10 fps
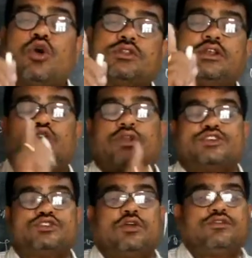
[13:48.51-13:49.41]
on the
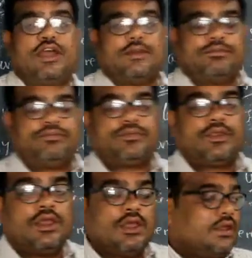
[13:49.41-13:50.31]
duration of time.
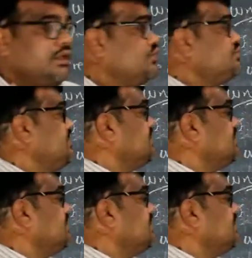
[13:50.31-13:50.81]
You see